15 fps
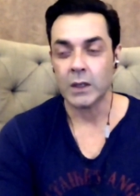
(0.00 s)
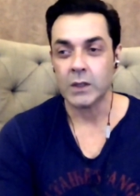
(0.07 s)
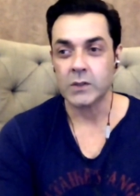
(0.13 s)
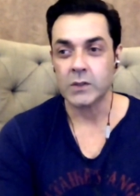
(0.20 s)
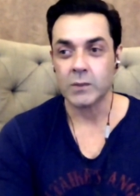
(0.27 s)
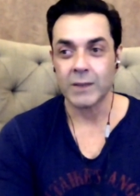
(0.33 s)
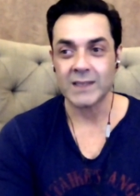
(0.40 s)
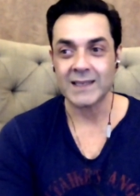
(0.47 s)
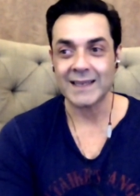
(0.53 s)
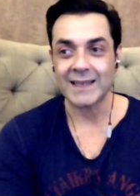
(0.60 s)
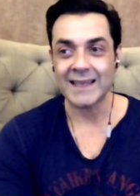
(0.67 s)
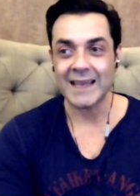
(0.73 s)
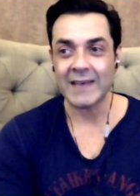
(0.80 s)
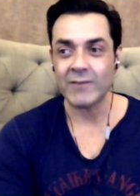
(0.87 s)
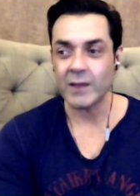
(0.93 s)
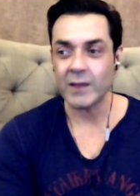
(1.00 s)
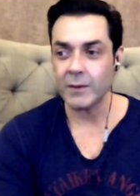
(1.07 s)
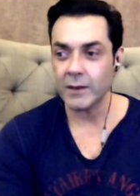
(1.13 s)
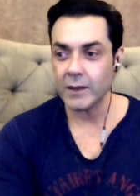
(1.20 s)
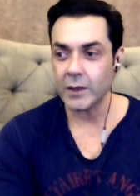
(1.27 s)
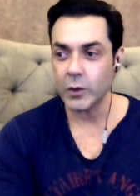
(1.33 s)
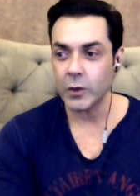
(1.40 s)
So basically,
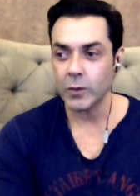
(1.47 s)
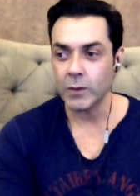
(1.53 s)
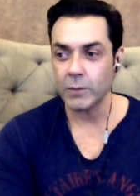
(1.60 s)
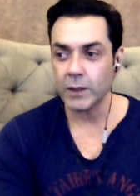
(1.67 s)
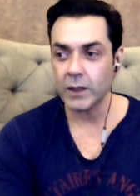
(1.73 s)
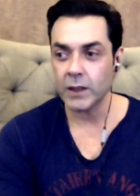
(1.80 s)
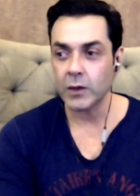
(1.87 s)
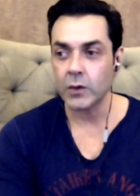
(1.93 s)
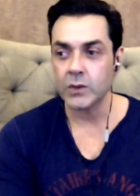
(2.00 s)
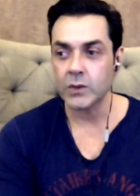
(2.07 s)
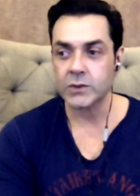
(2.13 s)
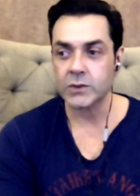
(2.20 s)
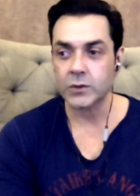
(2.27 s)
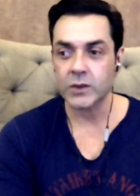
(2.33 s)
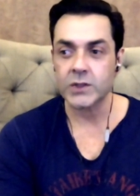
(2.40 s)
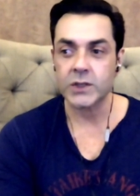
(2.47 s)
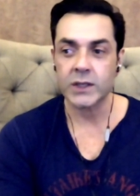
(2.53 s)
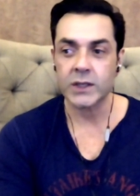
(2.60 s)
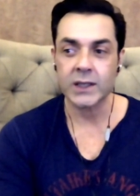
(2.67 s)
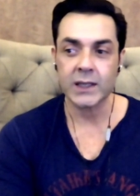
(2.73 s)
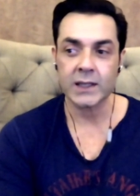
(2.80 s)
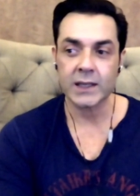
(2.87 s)
every human being goes through a
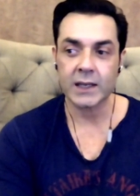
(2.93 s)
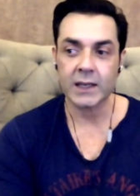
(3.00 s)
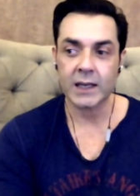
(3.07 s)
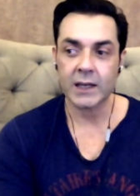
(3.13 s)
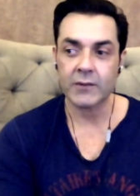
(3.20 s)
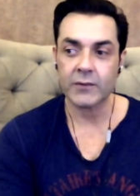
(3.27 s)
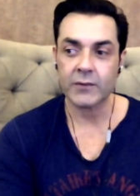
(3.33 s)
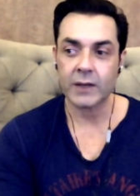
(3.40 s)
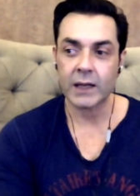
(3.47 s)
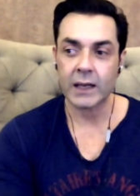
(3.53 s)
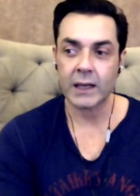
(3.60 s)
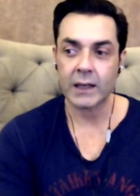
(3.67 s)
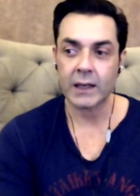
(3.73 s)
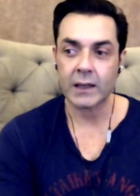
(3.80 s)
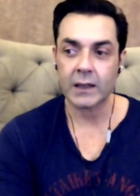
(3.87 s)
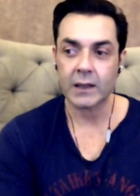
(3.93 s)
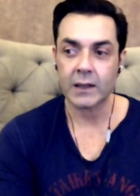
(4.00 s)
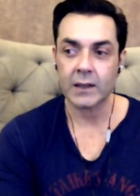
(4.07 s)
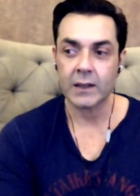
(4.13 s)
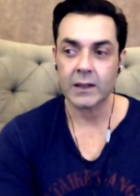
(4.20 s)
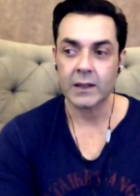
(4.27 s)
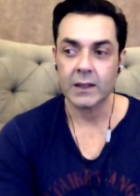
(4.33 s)
journey in their life, and
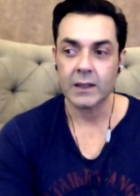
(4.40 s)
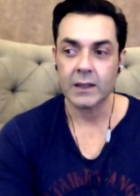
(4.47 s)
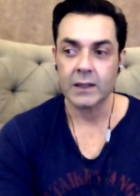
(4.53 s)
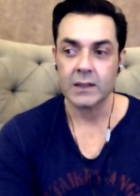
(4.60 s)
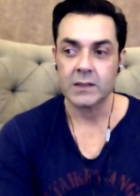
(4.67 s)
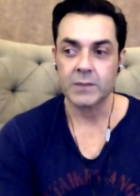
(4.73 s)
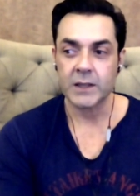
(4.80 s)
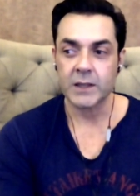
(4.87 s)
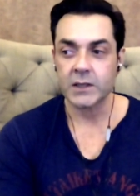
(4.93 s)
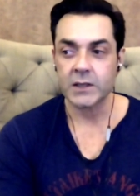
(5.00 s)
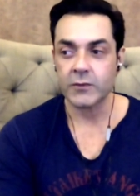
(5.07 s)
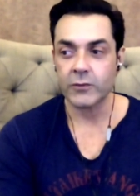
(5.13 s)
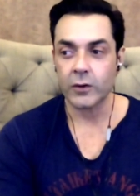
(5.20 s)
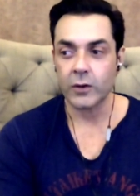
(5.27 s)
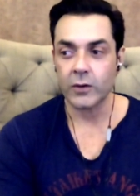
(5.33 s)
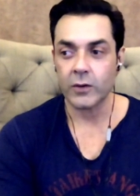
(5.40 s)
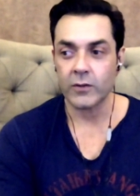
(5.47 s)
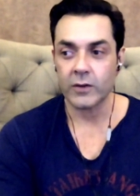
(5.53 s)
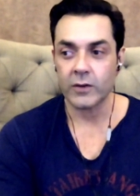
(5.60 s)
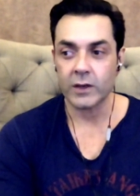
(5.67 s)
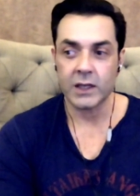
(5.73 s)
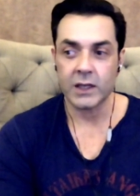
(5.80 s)
uh, especially for
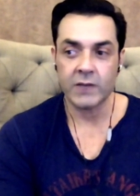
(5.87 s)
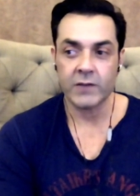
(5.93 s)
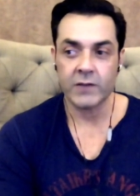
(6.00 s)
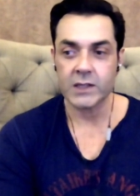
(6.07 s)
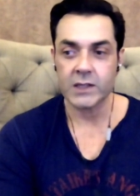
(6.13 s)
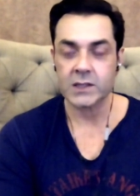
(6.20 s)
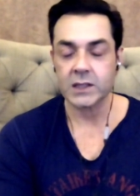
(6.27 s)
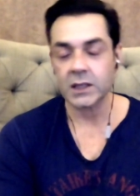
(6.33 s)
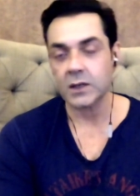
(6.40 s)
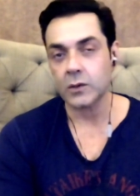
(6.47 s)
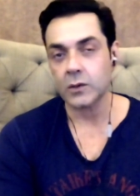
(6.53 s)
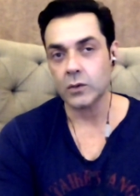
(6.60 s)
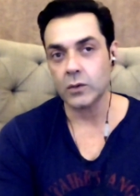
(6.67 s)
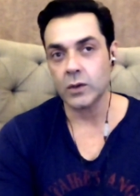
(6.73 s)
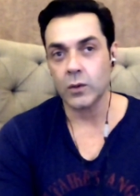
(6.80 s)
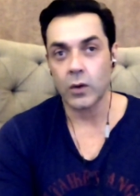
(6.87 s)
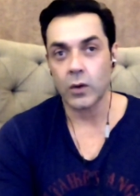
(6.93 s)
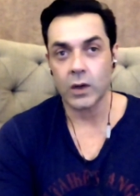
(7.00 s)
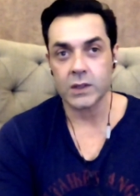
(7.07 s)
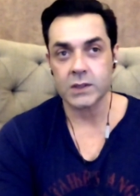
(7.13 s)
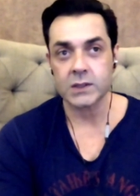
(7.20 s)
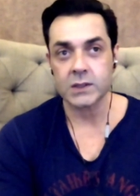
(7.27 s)
Dean Vijay Singh, who he
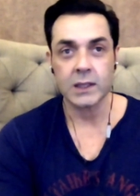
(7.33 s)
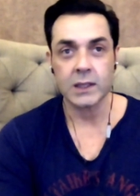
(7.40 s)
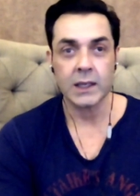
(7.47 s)
was,